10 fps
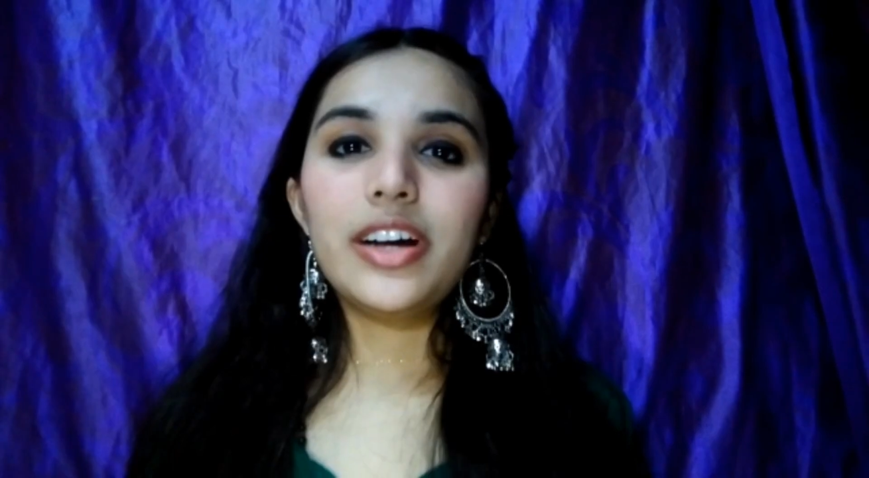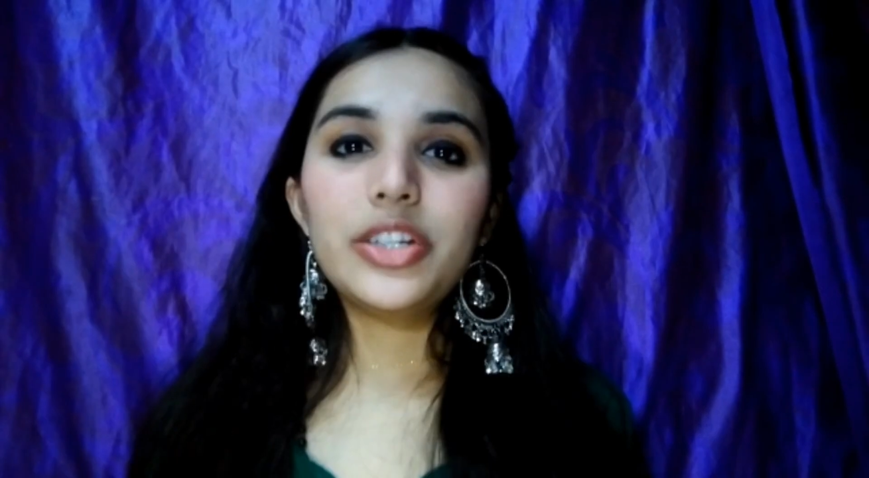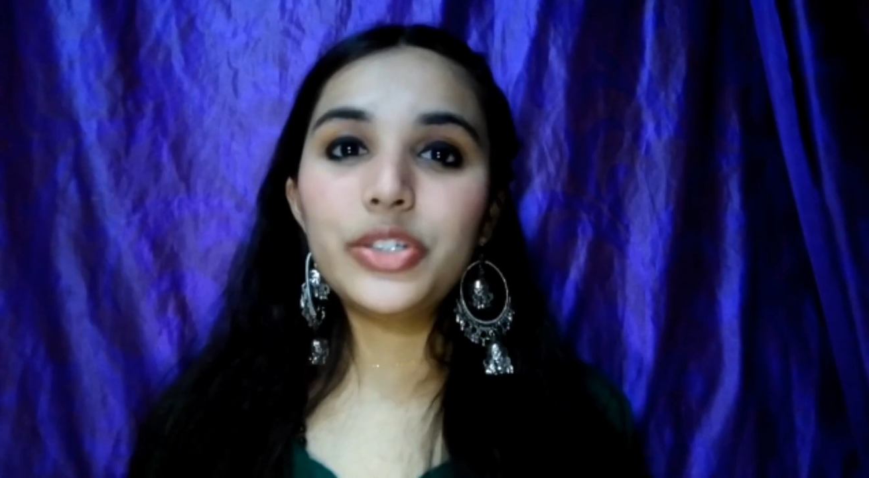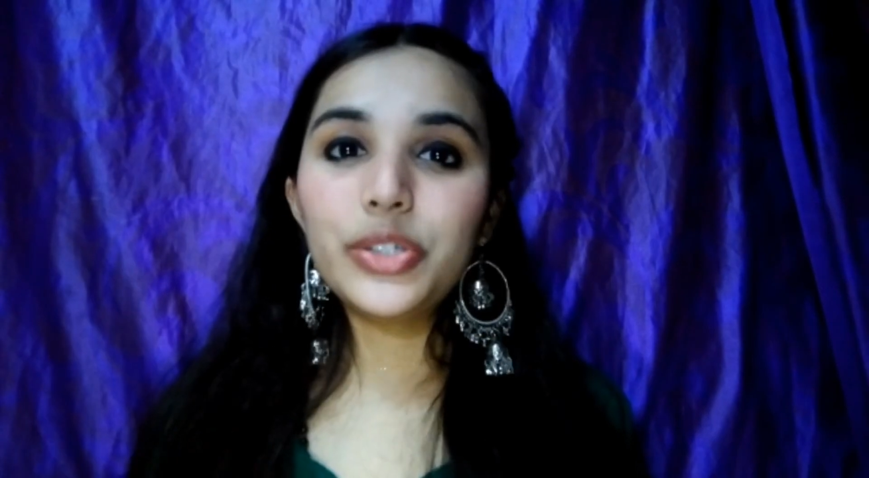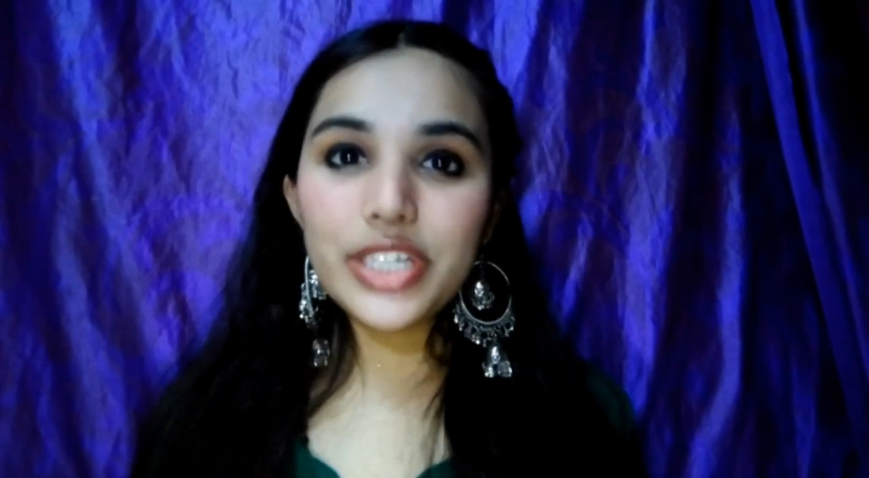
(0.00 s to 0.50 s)

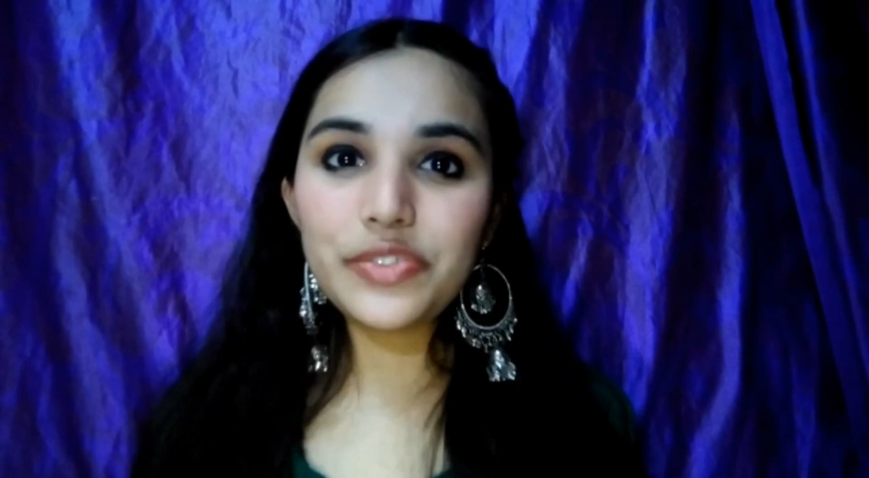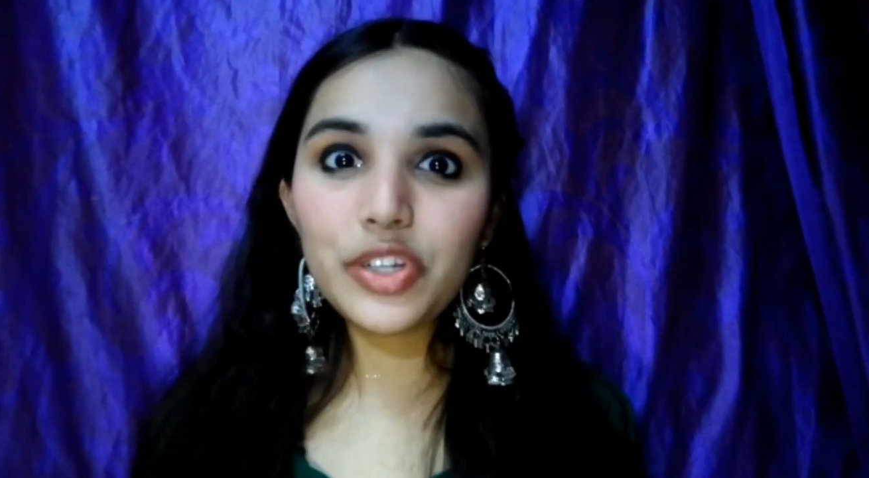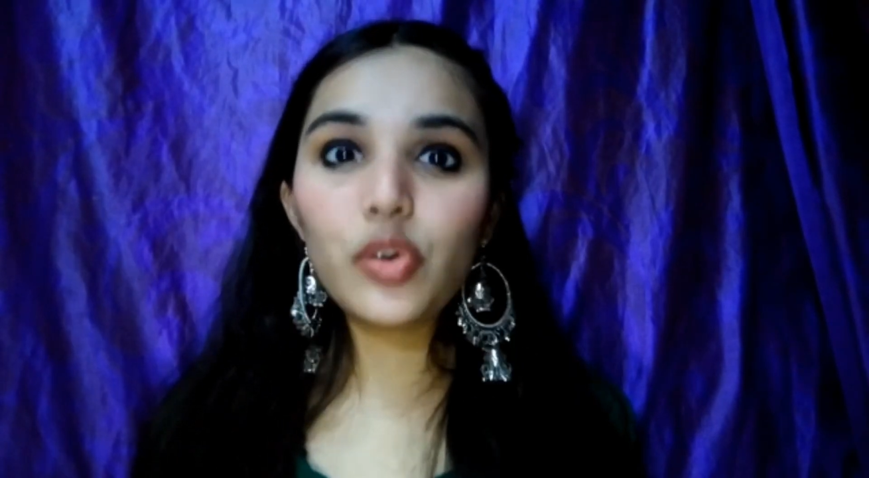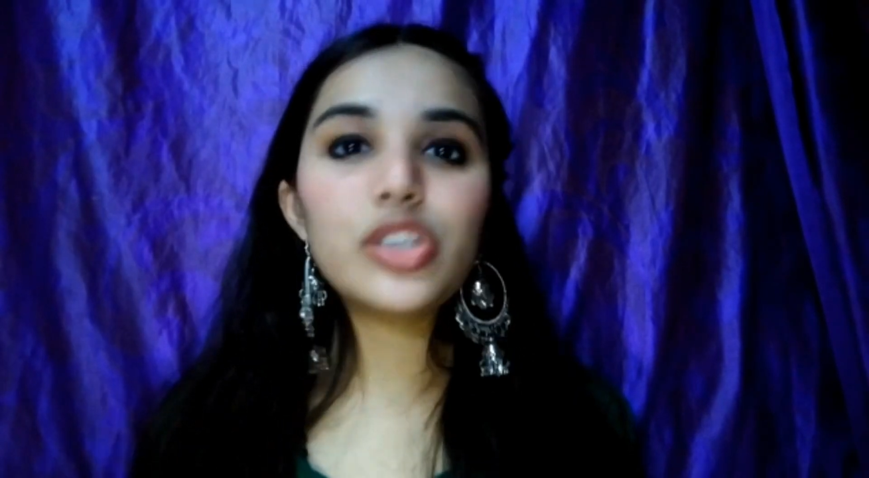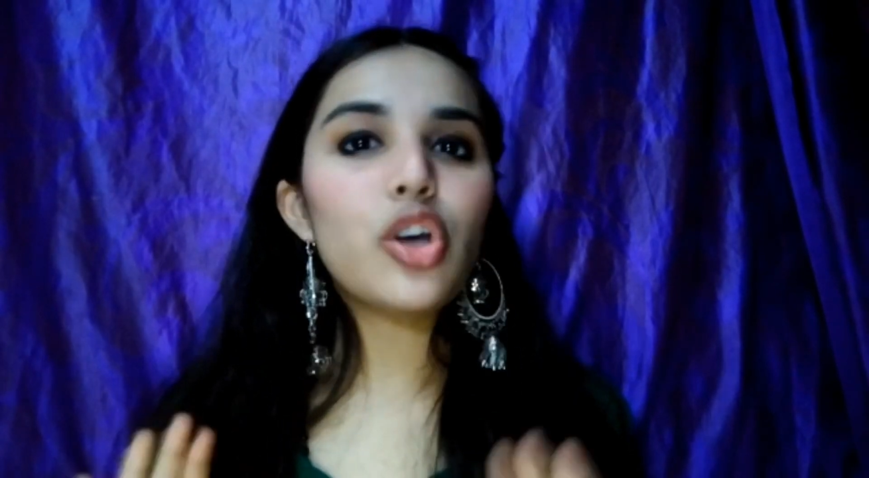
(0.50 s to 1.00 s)
Today's video
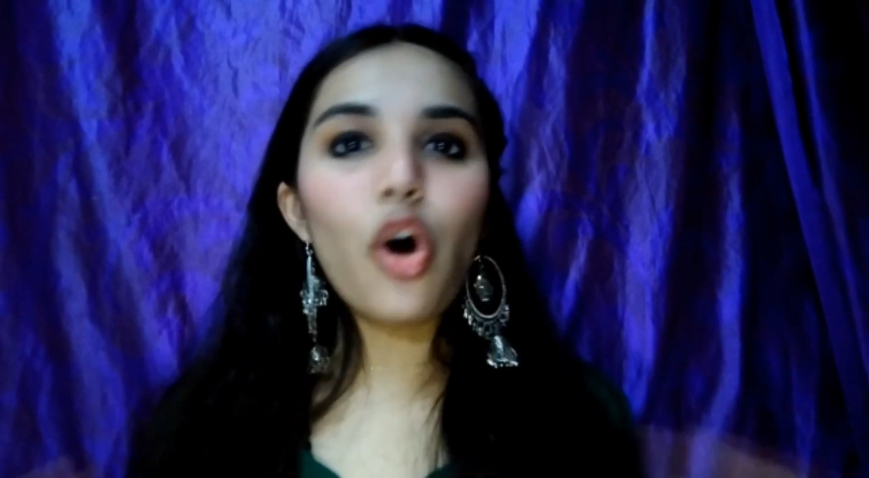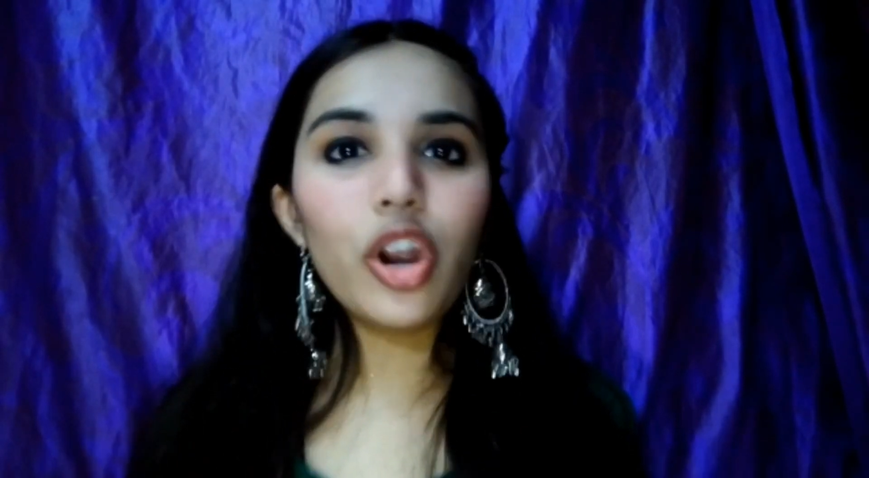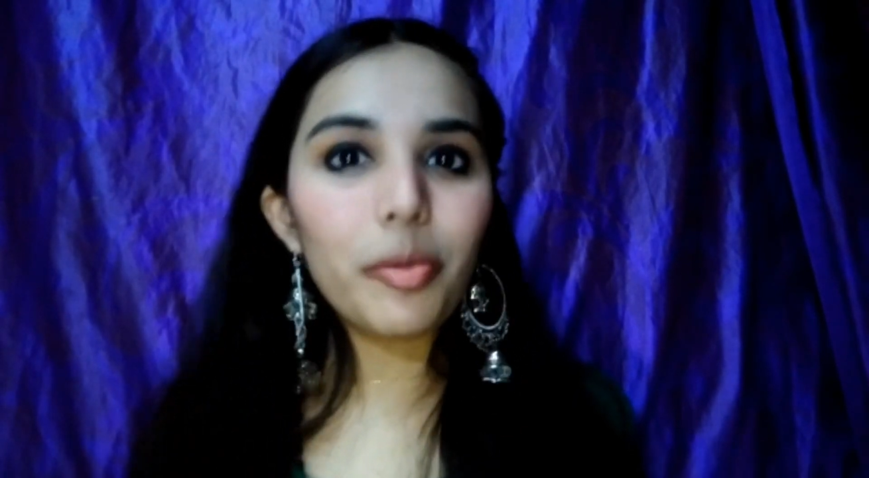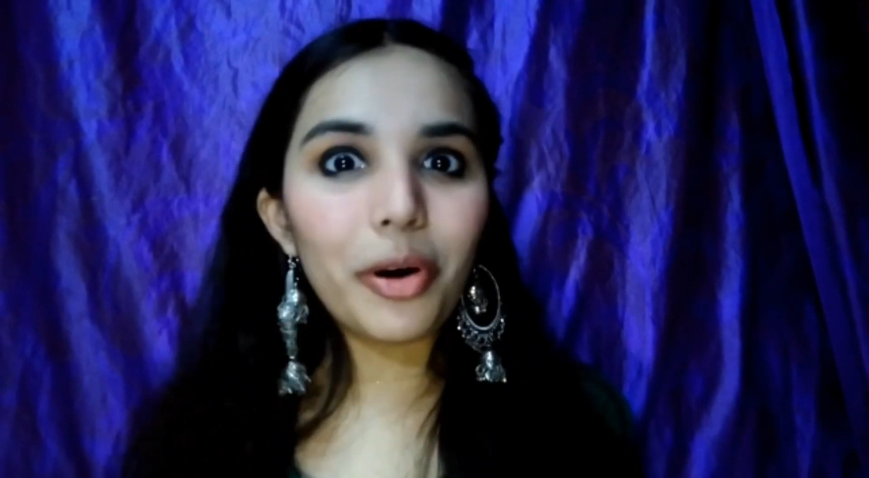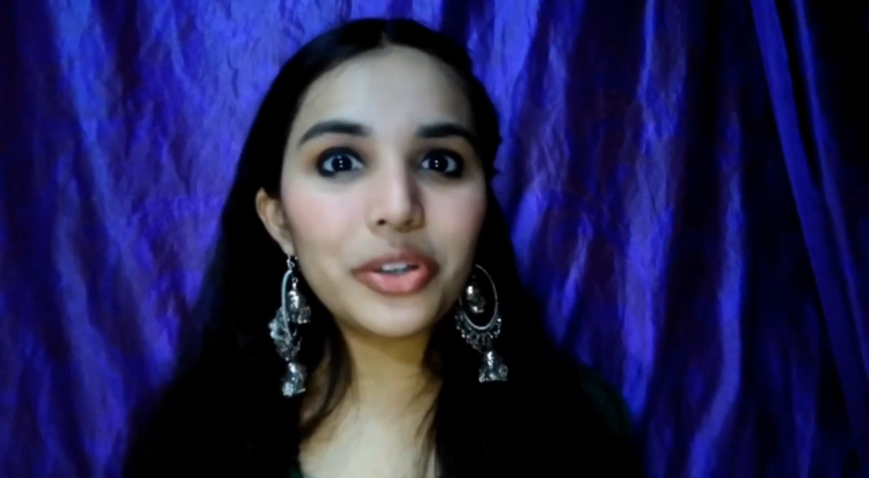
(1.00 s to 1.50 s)
is all about